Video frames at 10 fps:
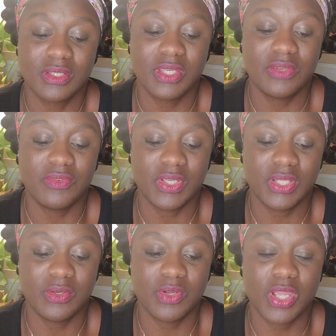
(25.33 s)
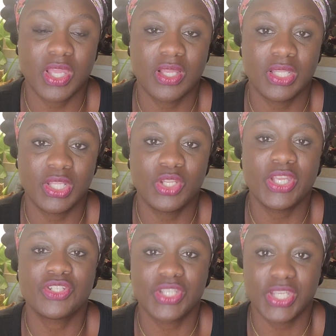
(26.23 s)
giving a little
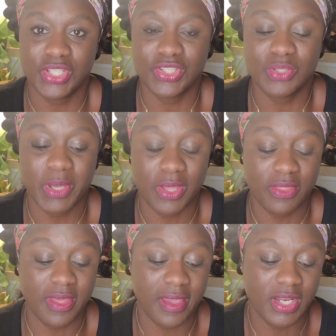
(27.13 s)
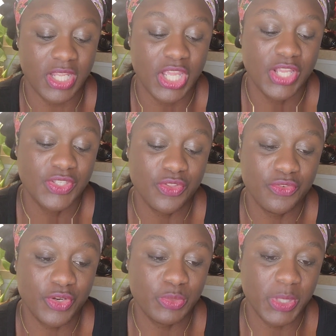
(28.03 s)
education about that. So,
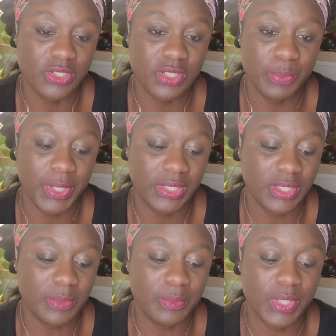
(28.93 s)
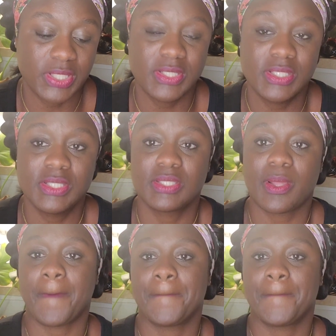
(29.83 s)
the first page that I picked up is